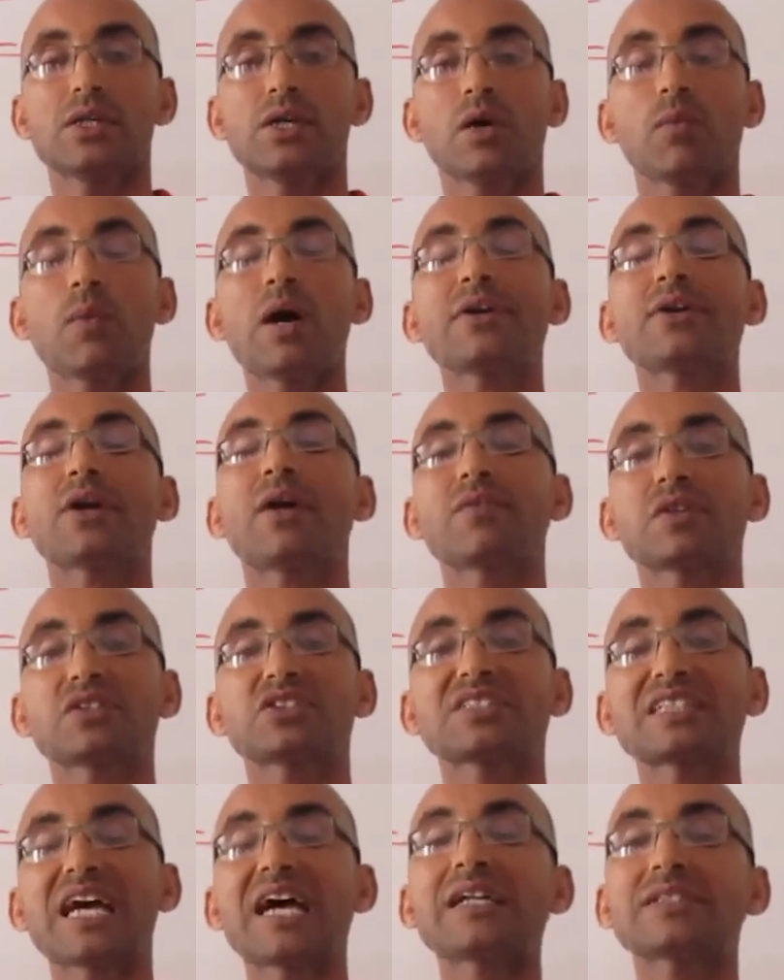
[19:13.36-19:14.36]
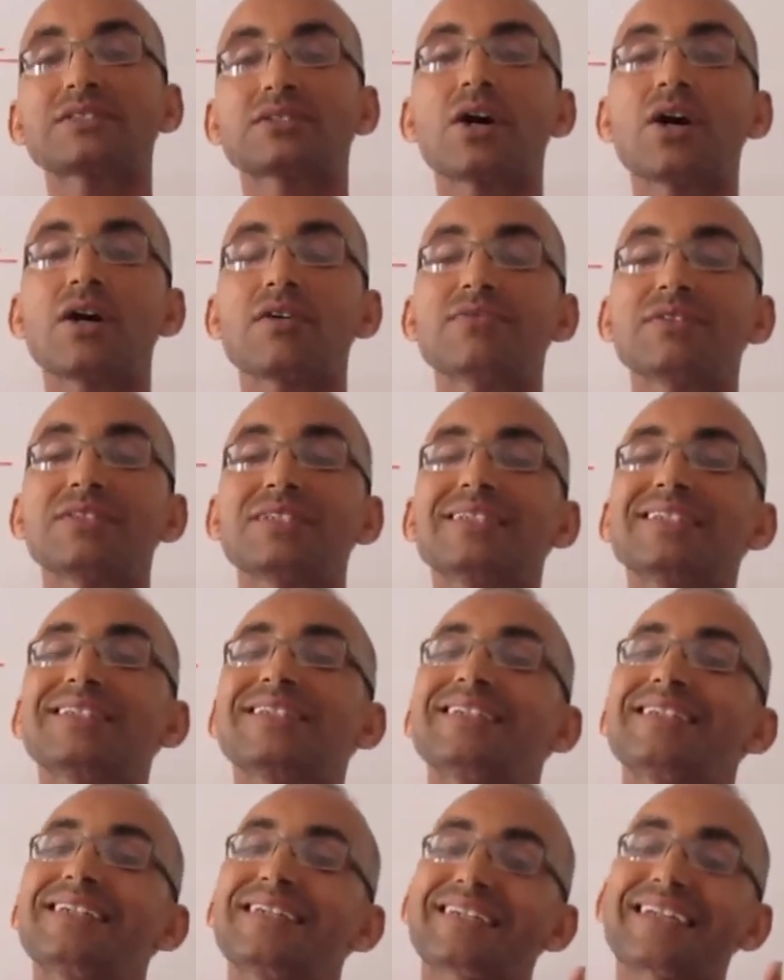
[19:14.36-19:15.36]
one of the styles of
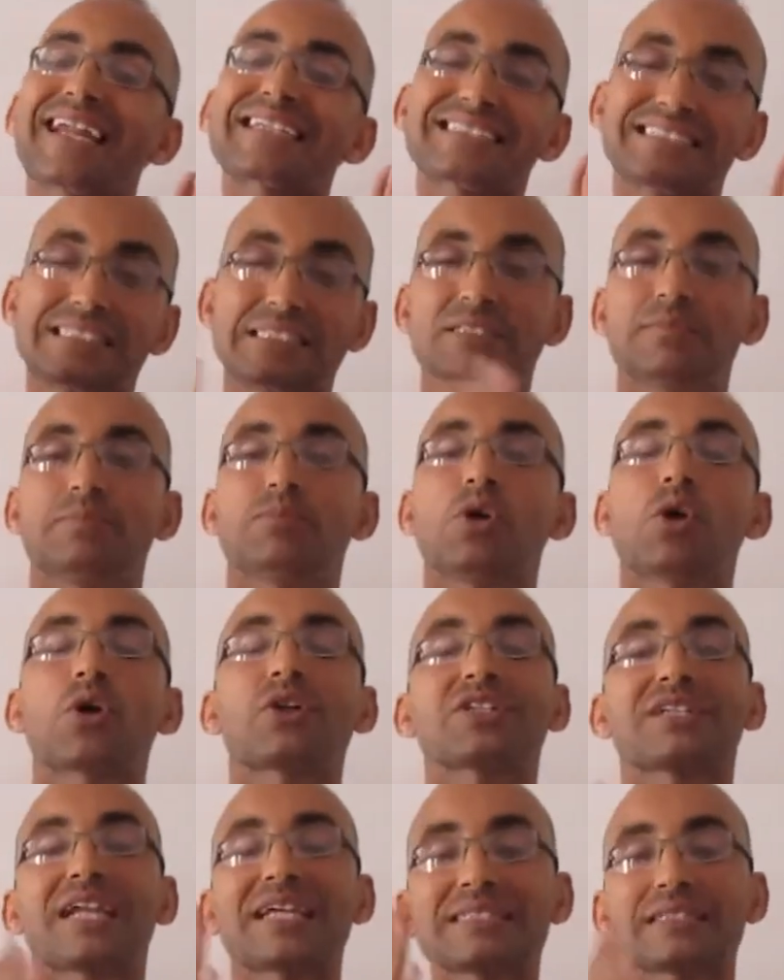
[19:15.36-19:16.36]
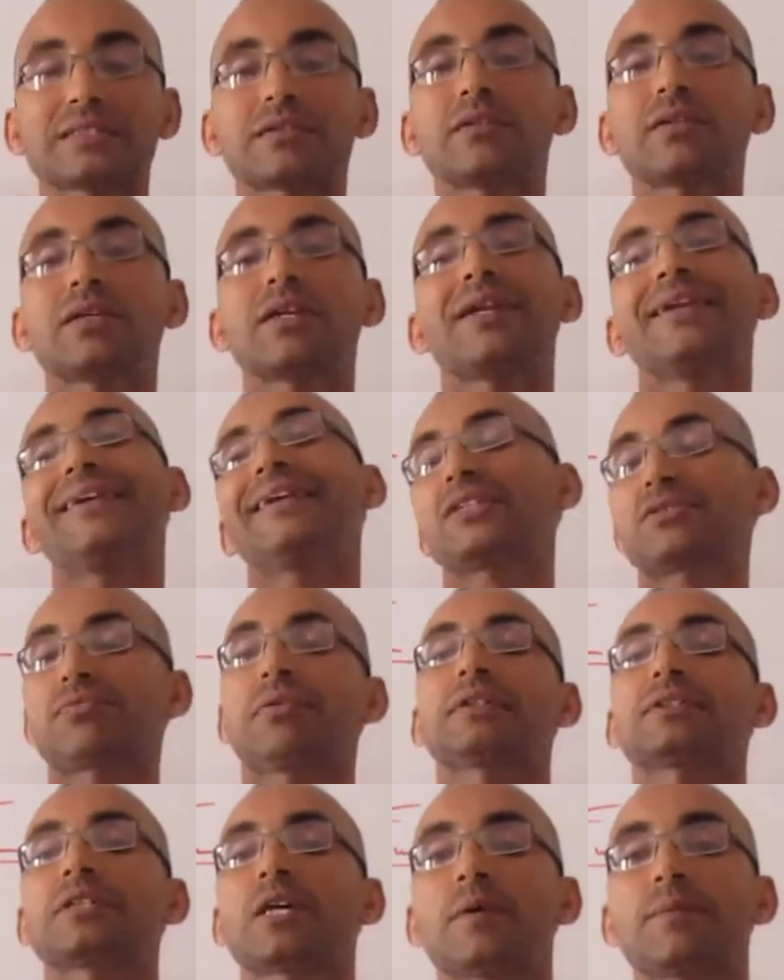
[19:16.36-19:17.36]
classicism, or the classical
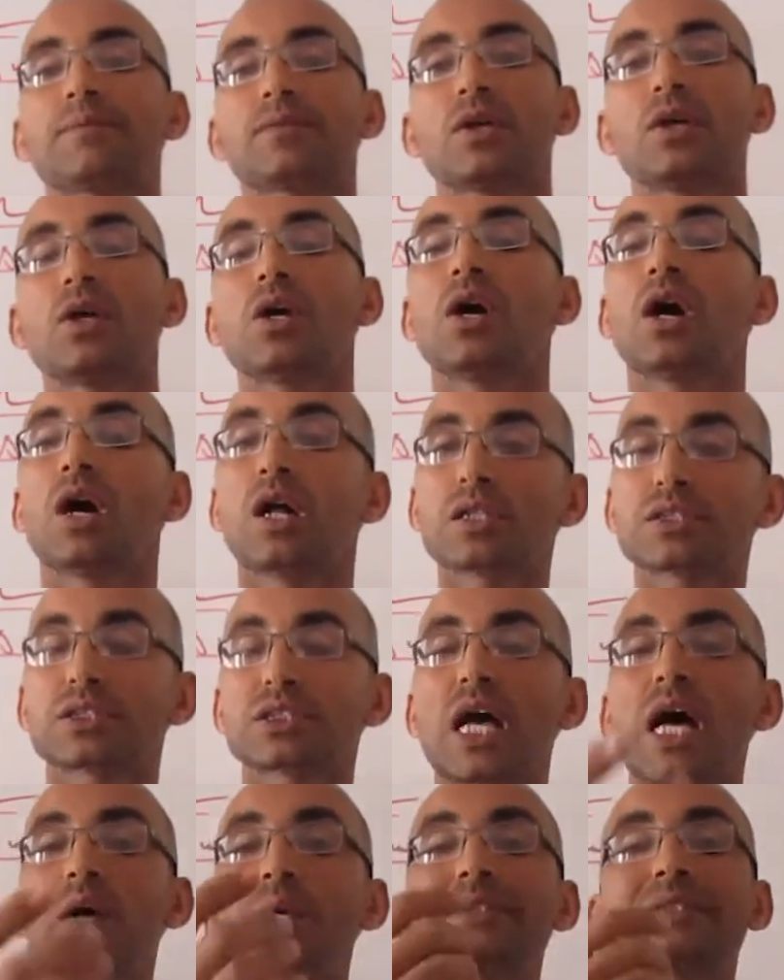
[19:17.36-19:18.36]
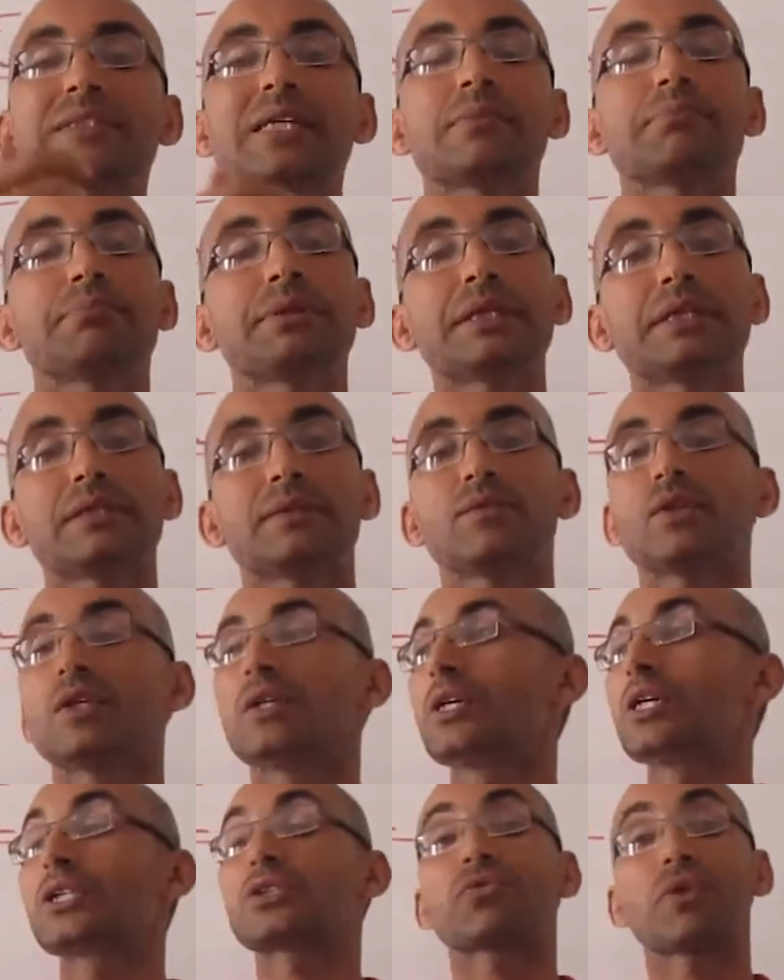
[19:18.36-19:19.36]
literature. Also, it can
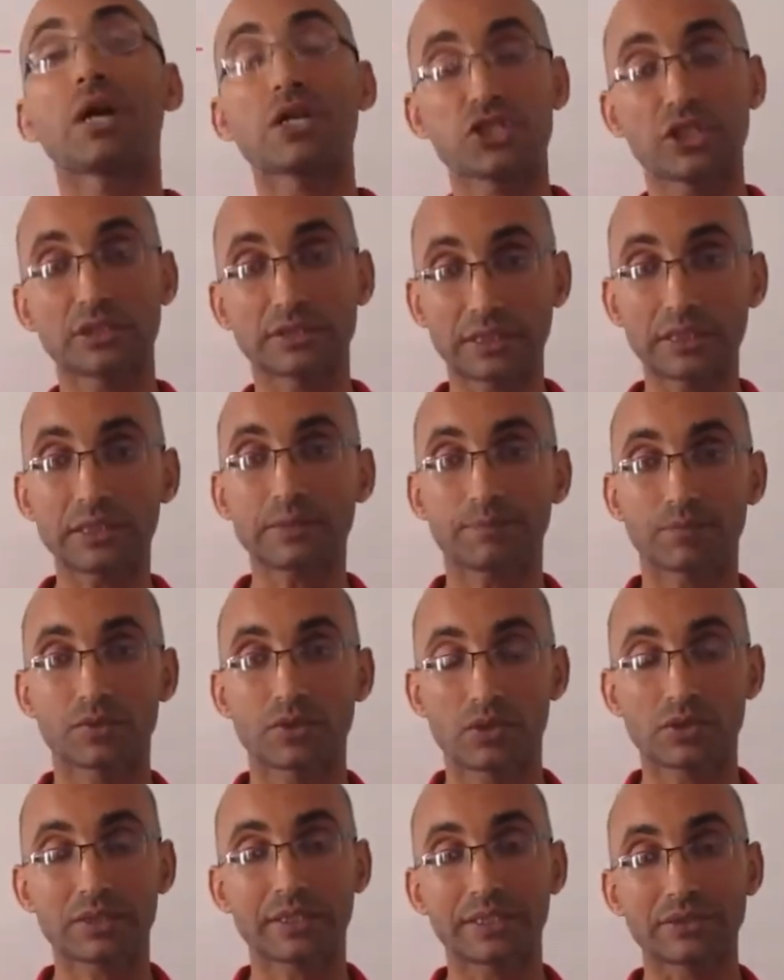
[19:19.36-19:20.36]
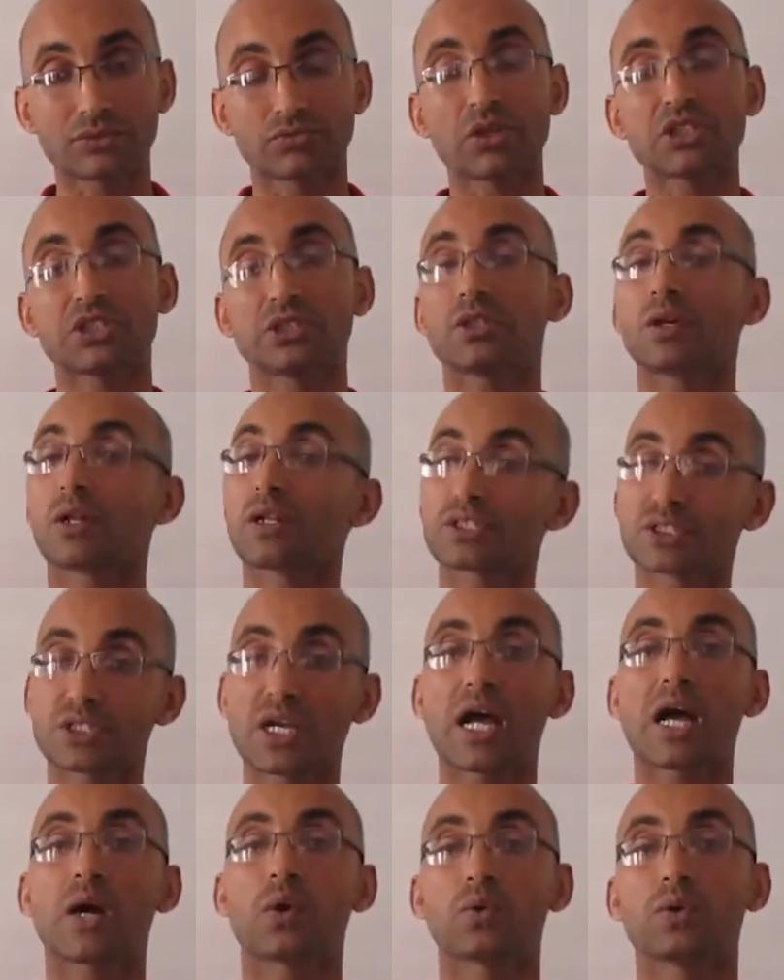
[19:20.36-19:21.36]
be a tragedy, tragedy
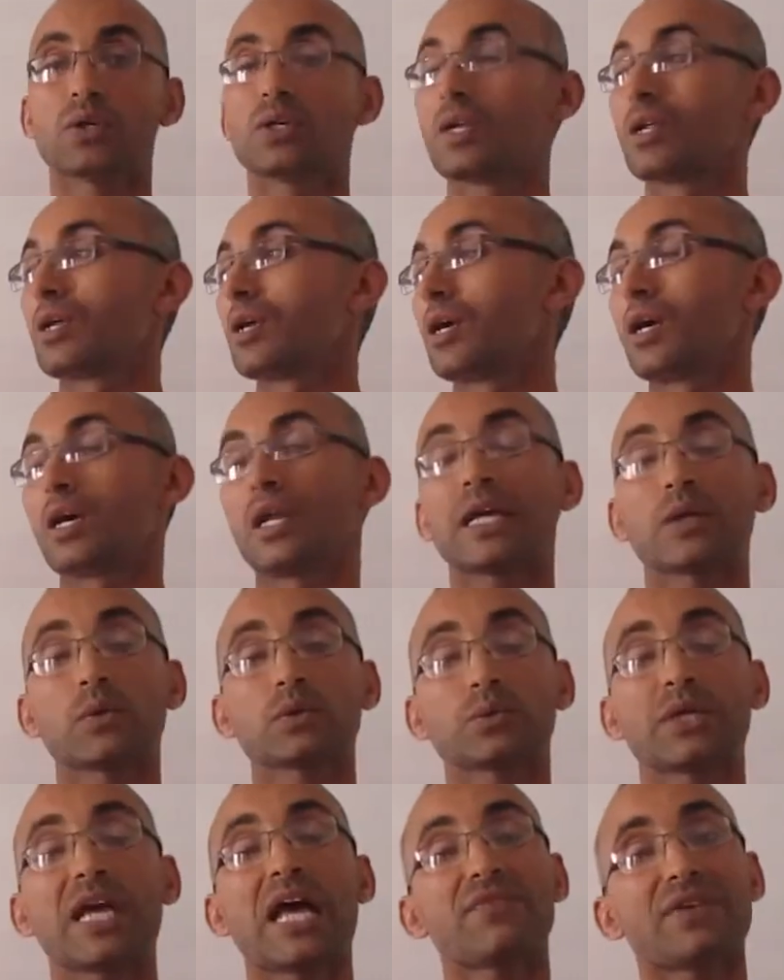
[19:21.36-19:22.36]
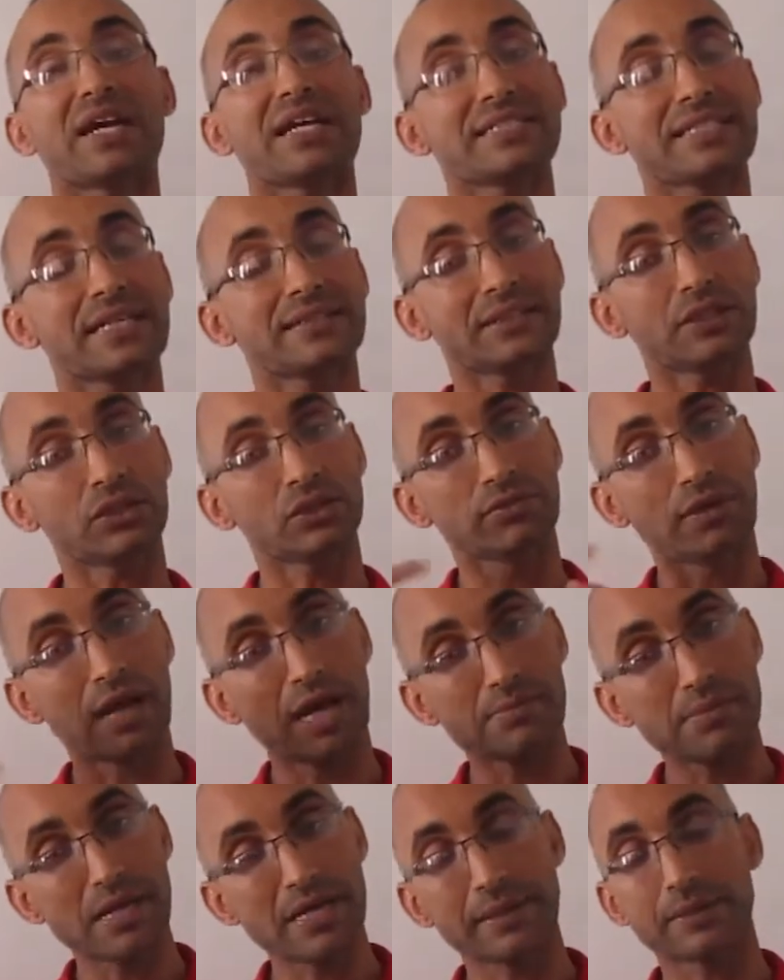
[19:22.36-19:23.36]
also, like what we have, I said, in
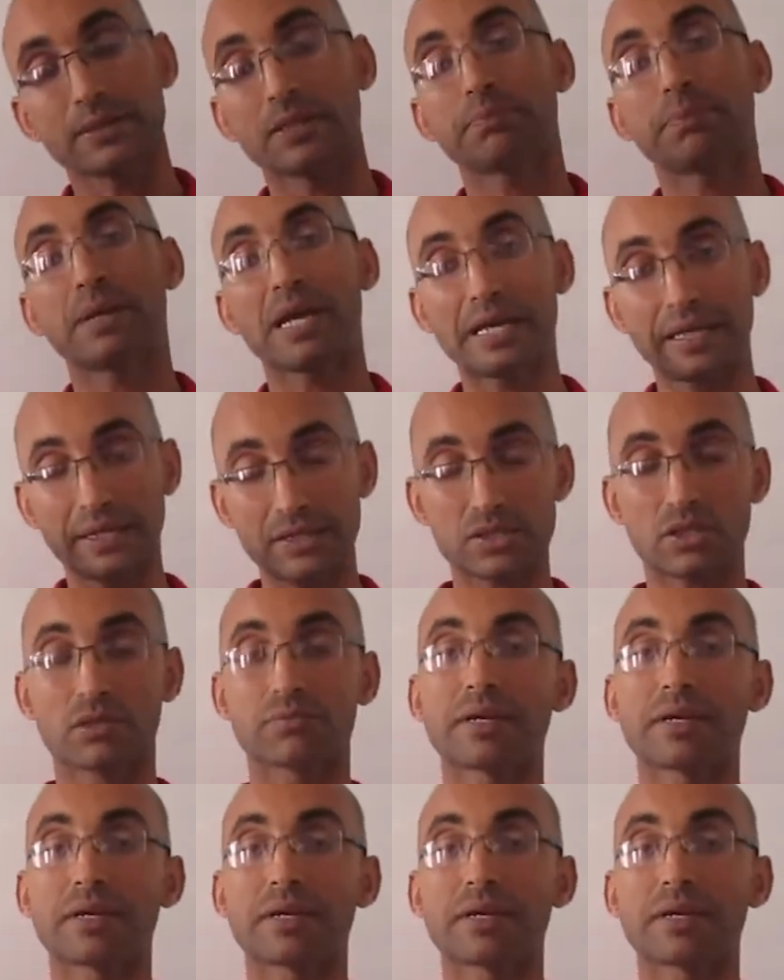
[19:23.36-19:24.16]
drama, in the plays,